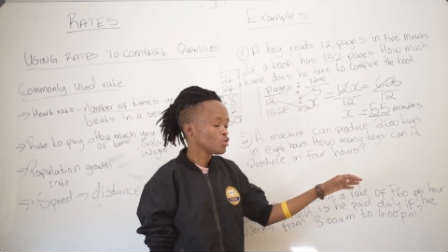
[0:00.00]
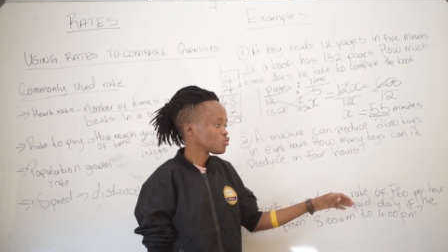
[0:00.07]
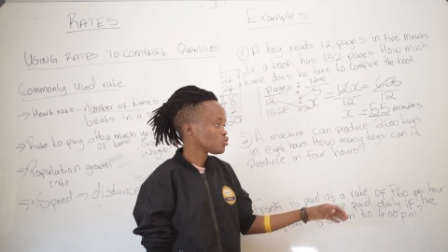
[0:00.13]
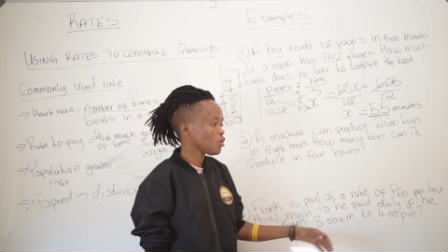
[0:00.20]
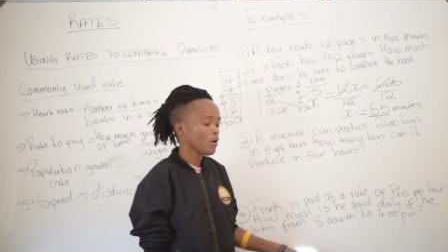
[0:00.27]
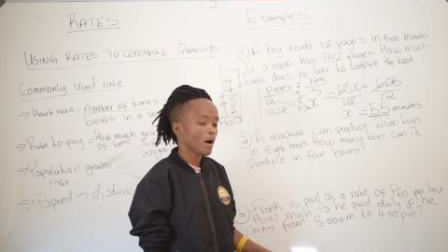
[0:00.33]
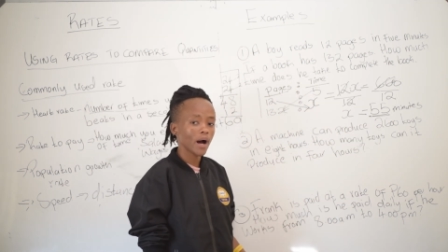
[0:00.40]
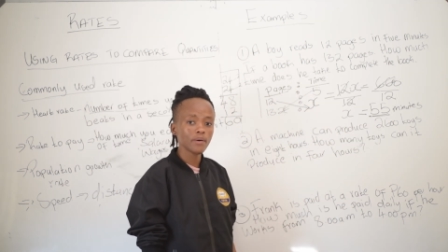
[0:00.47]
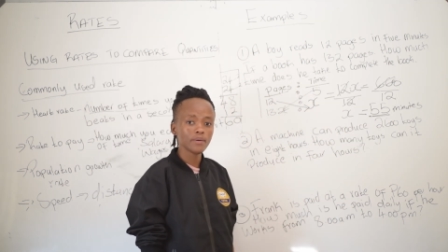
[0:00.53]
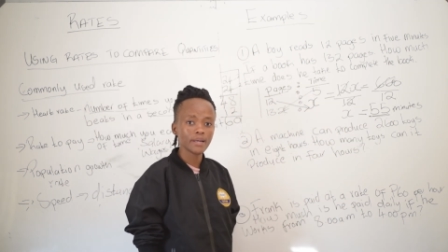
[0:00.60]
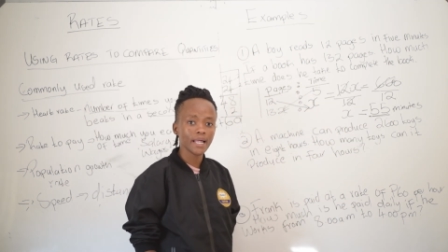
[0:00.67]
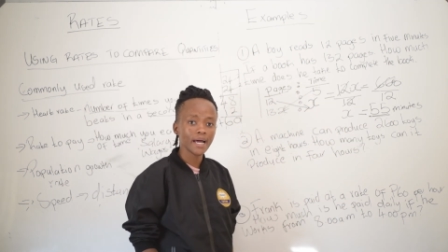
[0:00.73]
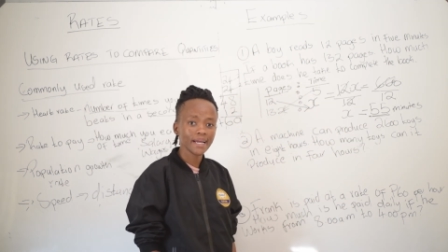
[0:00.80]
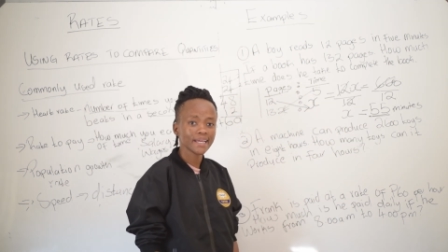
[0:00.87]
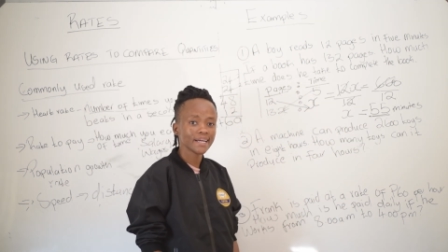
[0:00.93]
So So I would
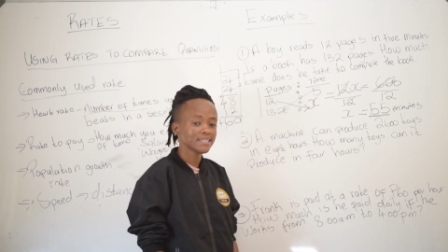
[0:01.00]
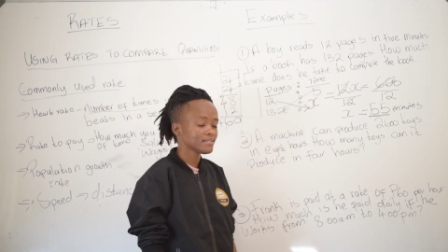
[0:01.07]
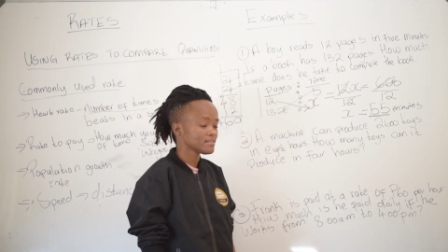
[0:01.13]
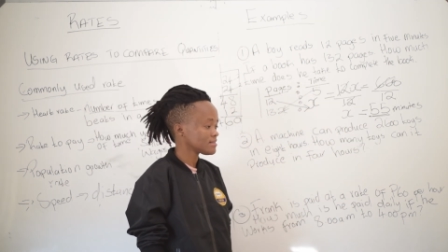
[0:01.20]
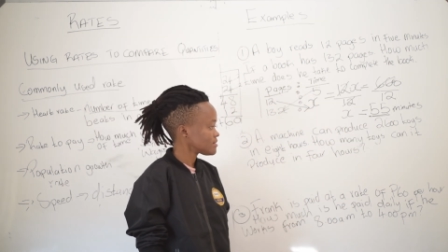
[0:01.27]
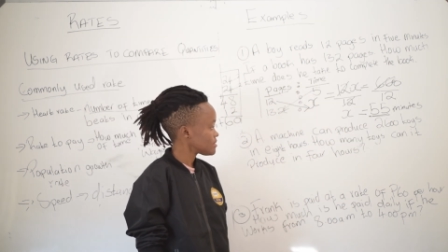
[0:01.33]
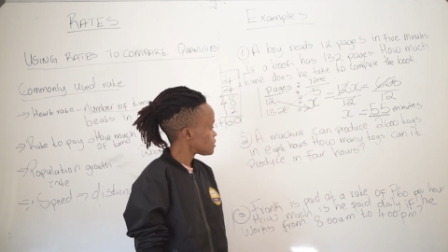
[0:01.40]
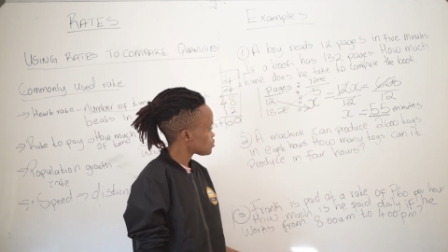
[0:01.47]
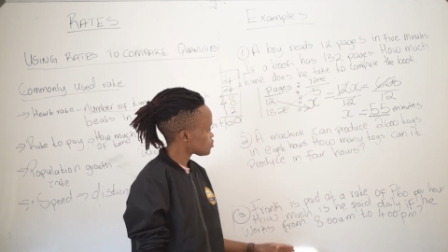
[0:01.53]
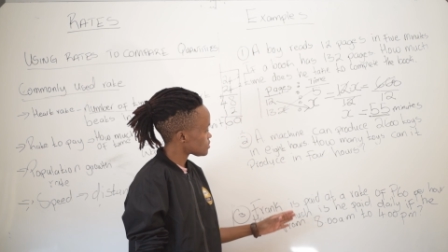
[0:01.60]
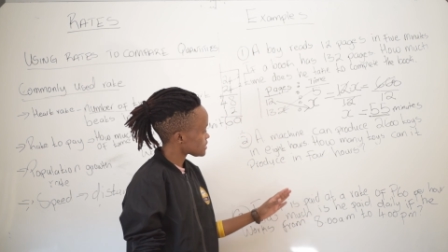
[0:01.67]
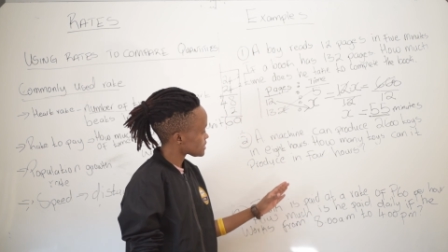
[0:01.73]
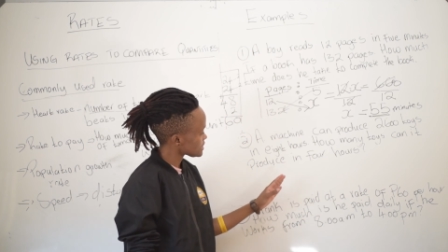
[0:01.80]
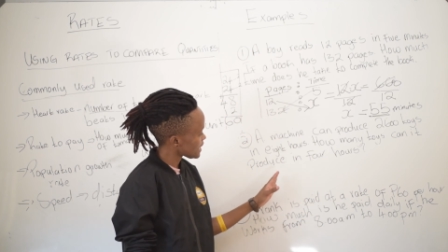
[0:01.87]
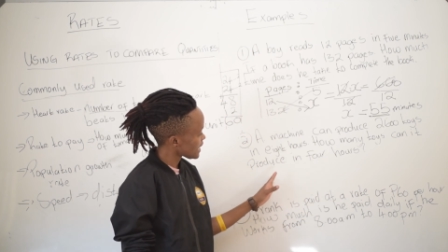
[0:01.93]
like us
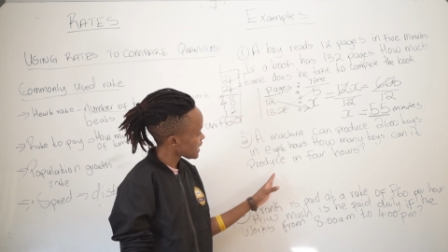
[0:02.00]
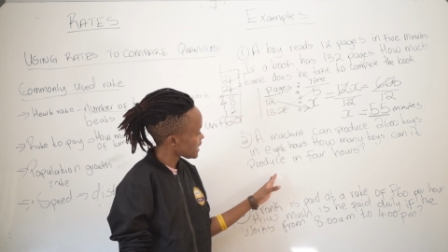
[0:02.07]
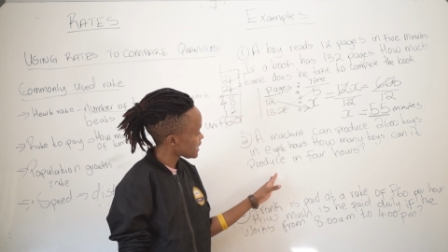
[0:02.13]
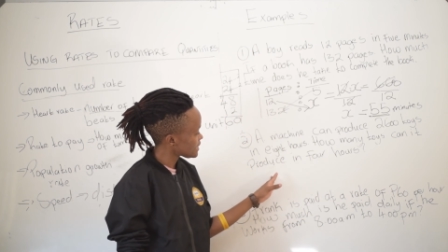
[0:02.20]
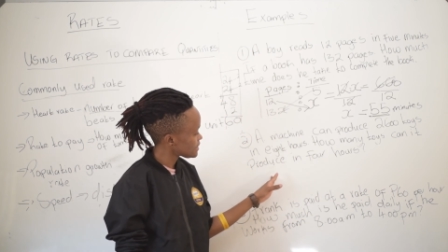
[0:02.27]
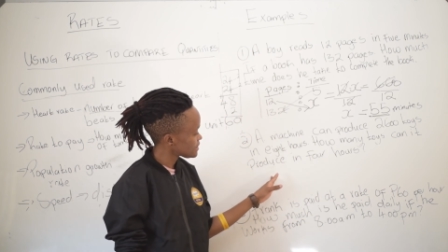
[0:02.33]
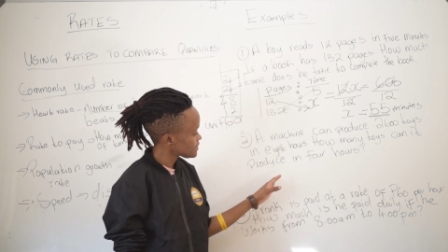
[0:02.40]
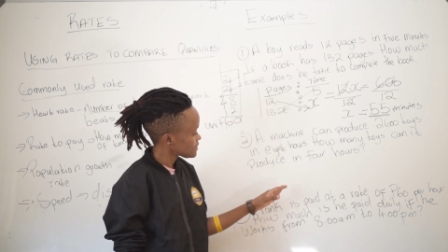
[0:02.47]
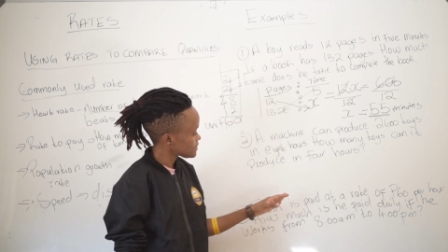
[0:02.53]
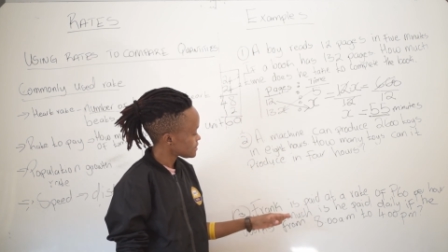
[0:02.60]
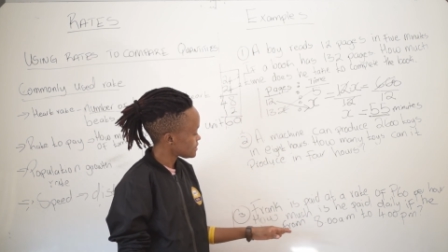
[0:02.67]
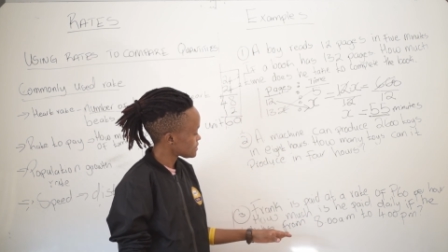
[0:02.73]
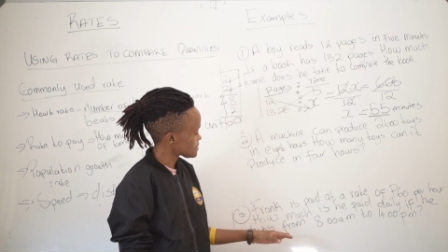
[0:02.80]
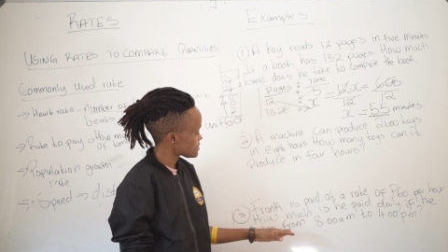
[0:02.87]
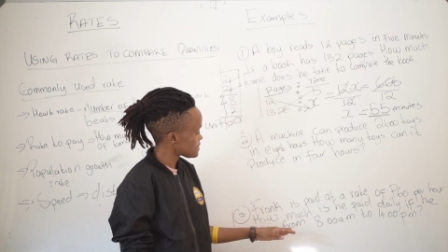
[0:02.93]
to try
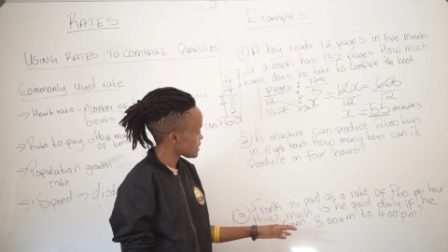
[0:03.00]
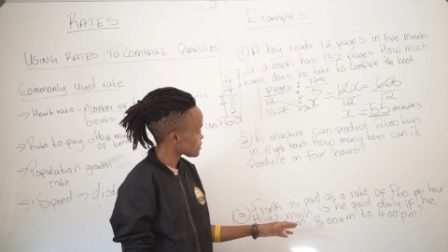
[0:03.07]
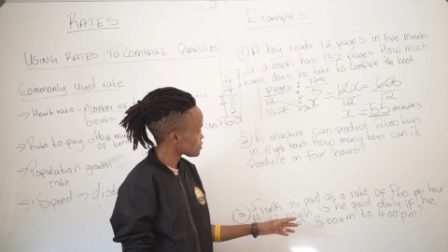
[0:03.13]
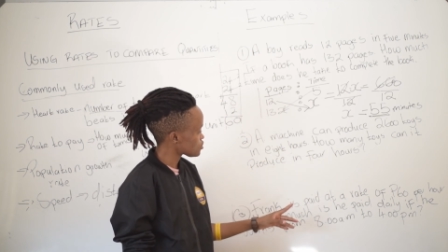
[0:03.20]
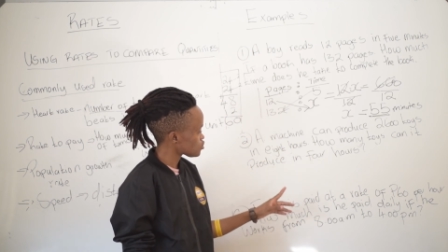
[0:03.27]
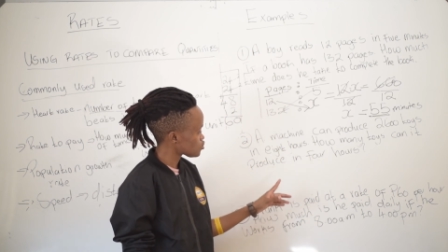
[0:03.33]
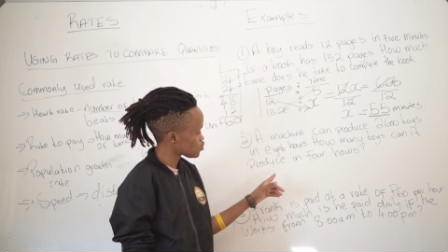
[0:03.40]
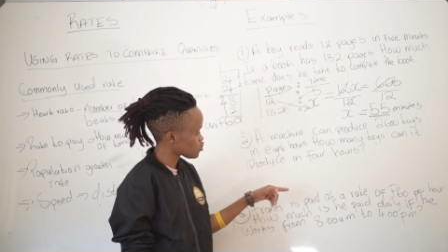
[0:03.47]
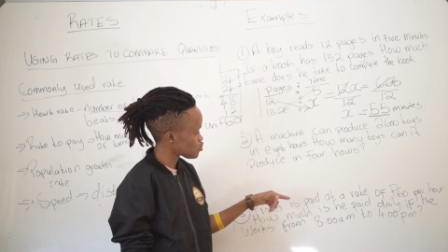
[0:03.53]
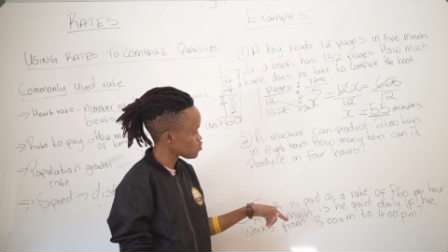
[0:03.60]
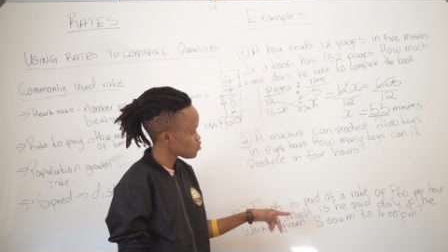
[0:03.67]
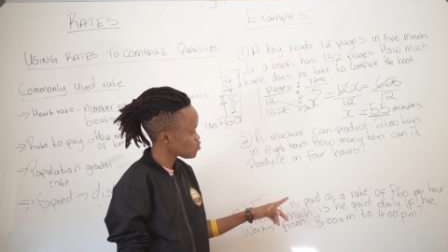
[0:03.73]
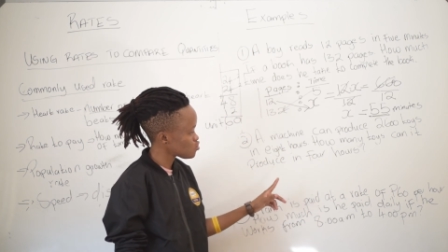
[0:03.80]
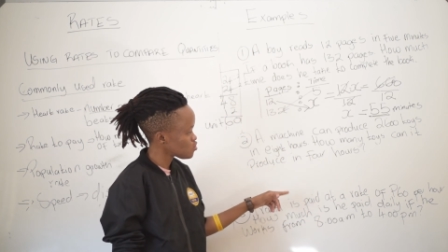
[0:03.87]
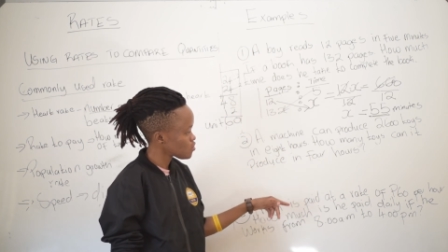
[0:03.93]
this next
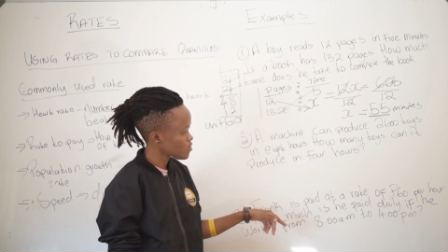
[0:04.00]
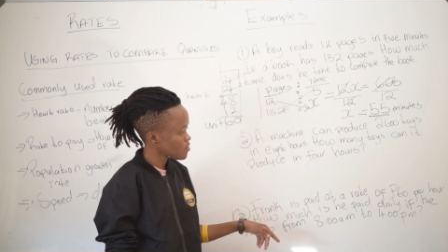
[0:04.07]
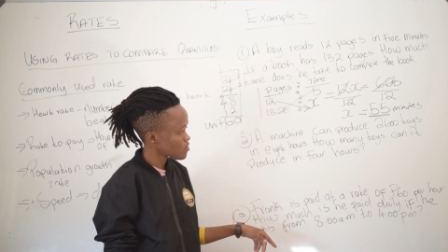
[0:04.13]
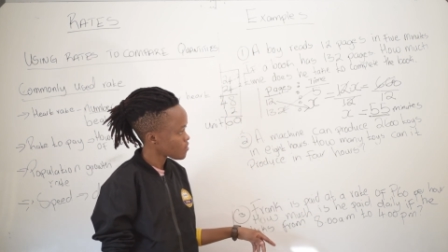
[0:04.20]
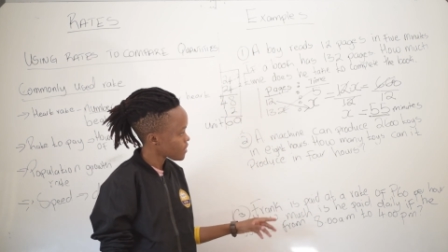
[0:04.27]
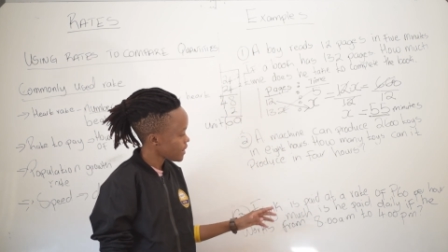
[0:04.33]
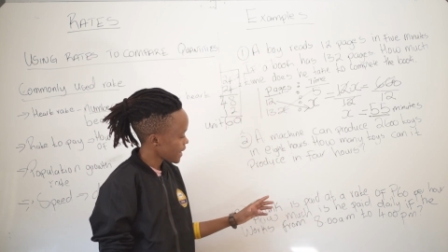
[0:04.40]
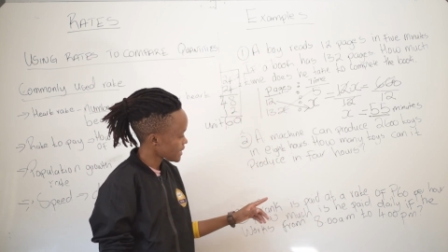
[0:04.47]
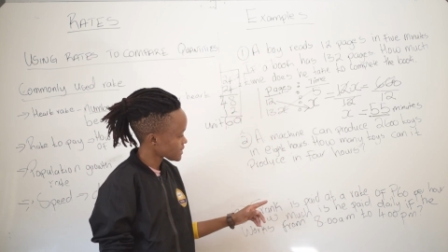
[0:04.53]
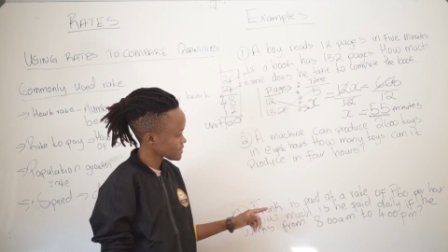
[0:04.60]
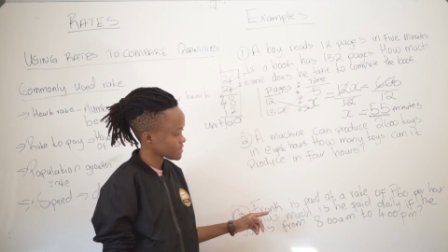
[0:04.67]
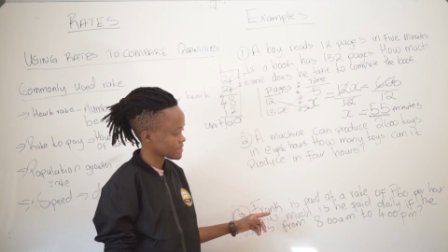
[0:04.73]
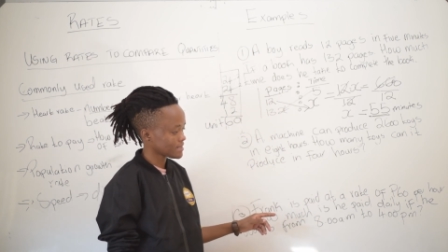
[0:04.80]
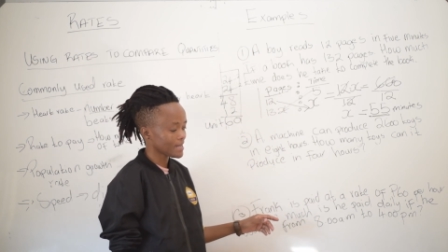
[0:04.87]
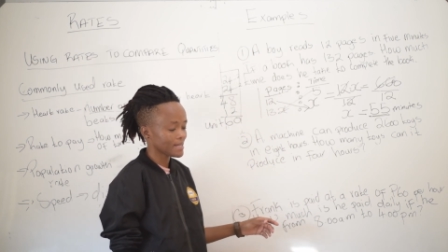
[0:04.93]
2
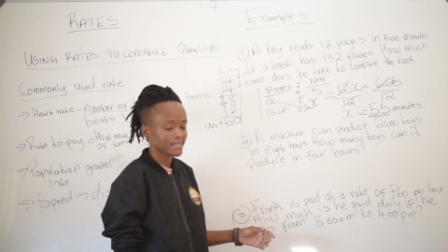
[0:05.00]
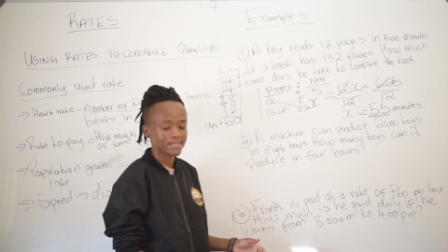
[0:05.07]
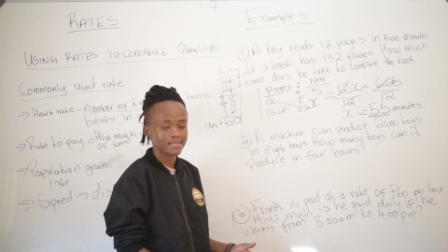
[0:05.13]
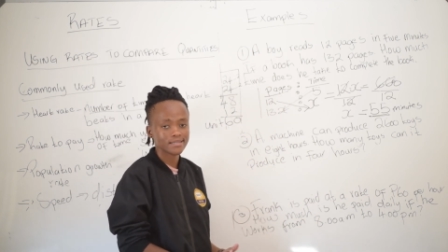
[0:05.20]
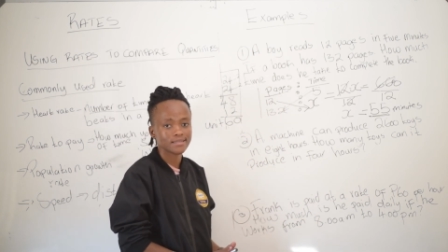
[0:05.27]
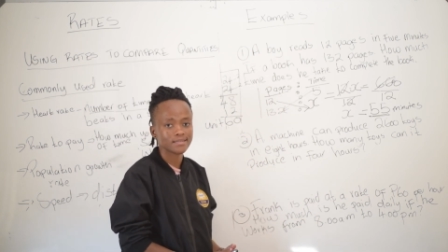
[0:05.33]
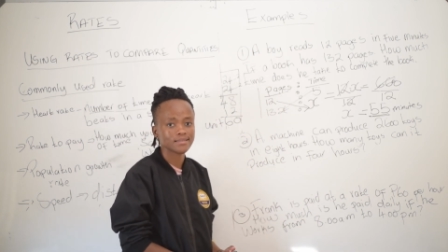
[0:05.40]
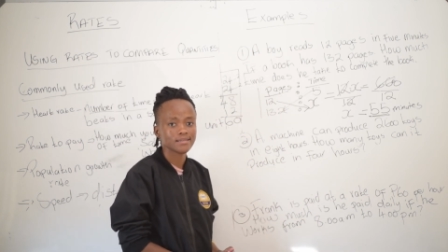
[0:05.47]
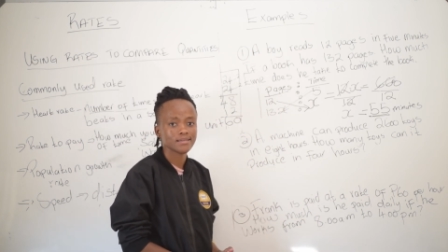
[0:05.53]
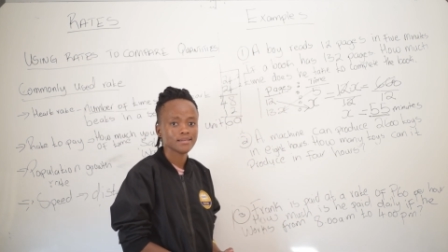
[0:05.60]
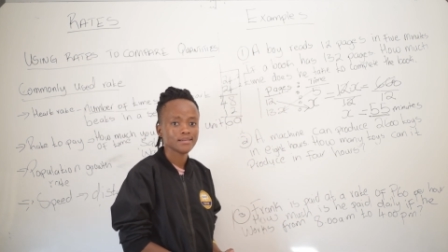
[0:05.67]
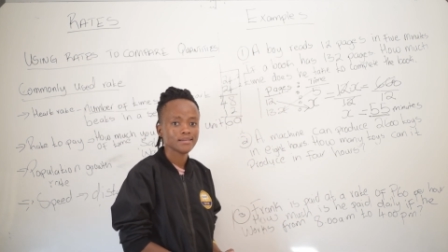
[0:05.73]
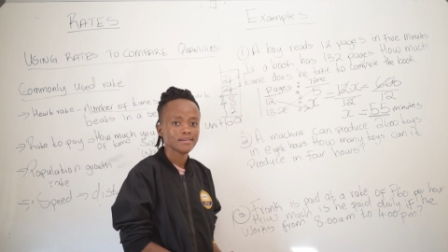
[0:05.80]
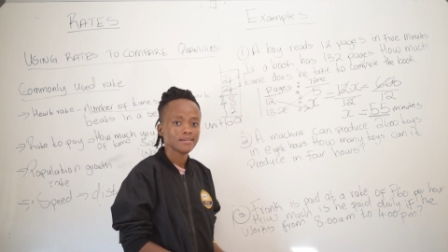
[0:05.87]
exercises.